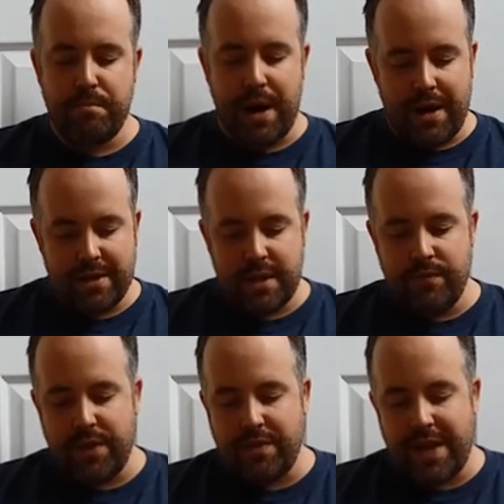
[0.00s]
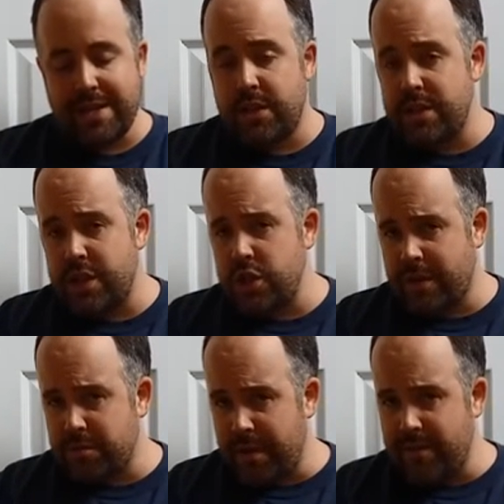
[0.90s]
but th- that's the decision
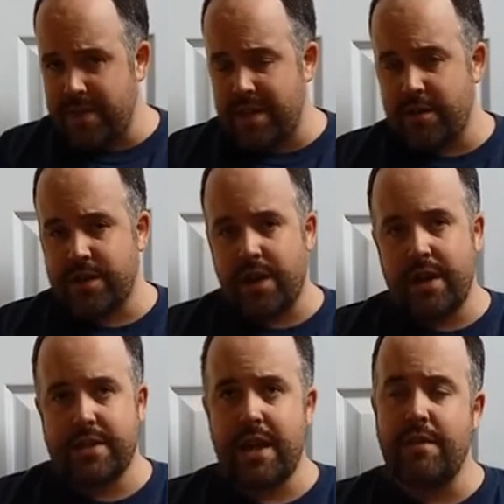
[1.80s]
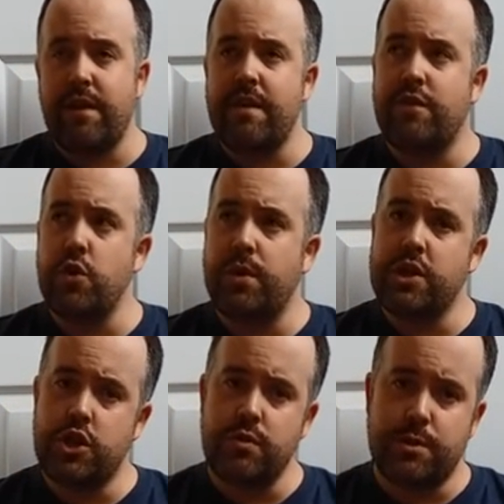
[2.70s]
you have to make for yourselves, guys. If, if you want
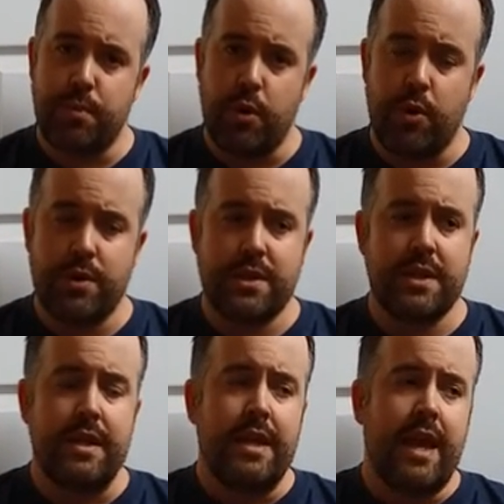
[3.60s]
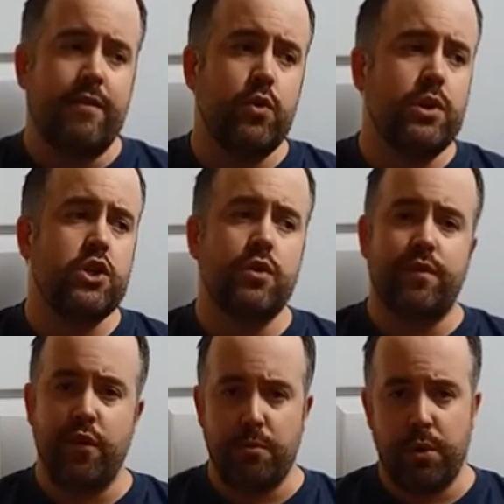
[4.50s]
to shoot sports, if you want to
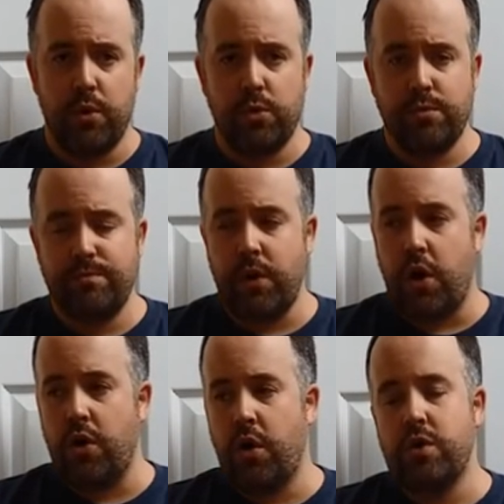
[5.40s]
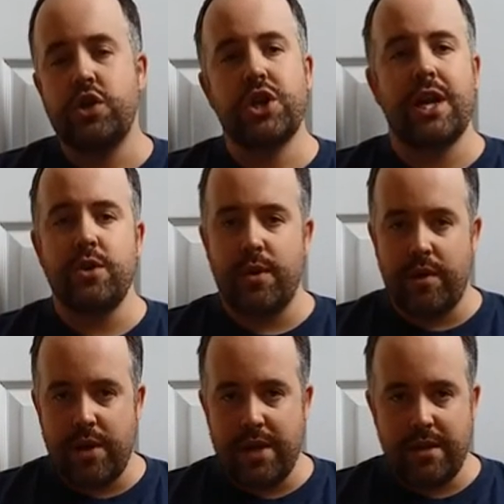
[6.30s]
shoot football on, on
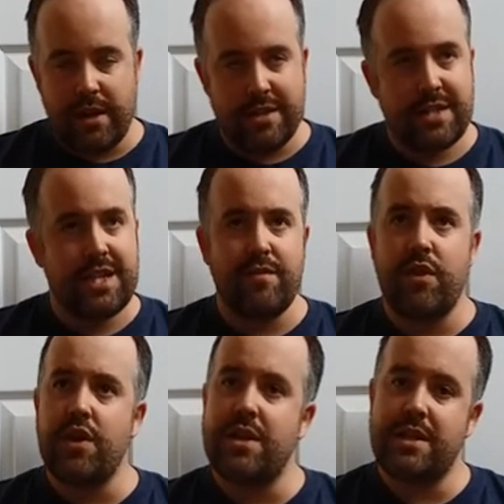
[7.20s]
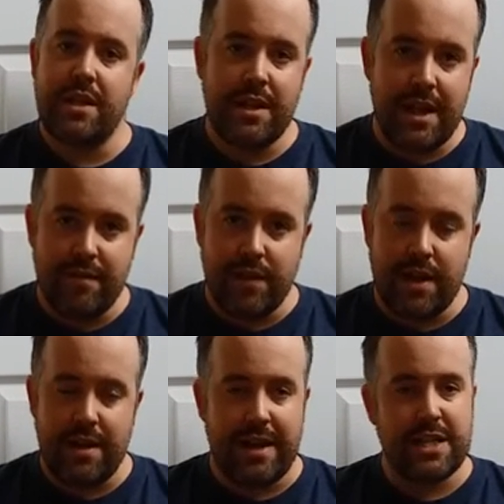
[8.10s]
January at 7.30 in the
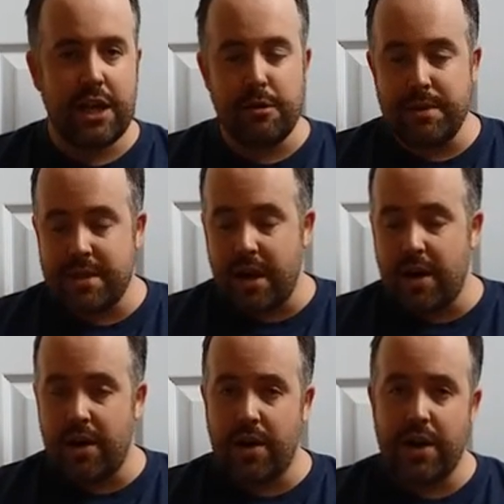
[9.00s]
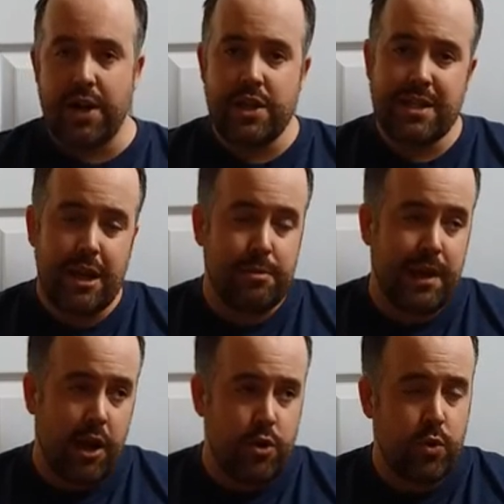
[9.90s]
evening and it's going to be dark and it's going to
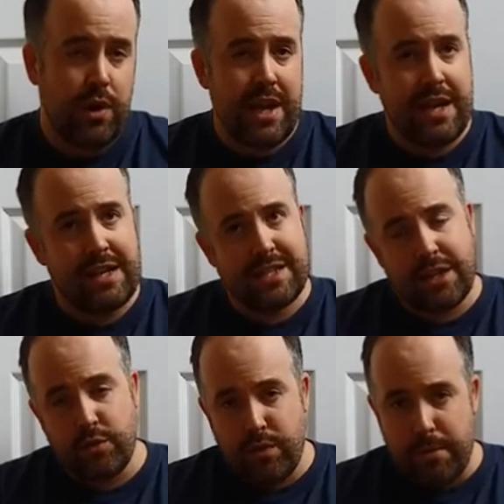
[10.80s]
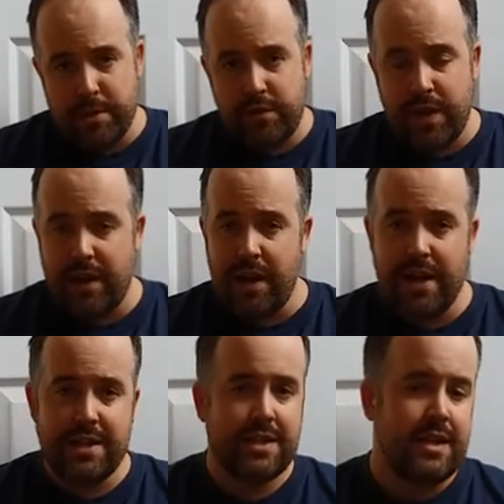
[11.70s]
be local league and it's under rubbish
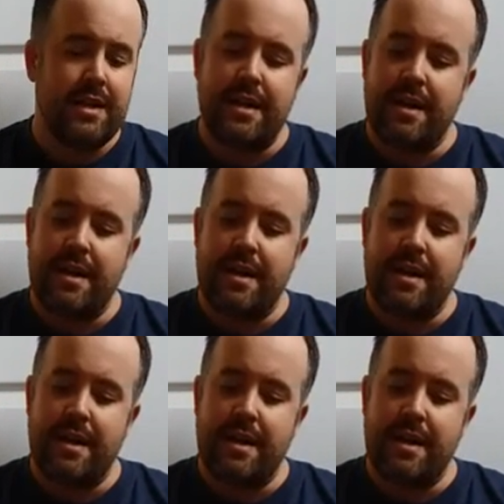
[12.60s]
floodlights,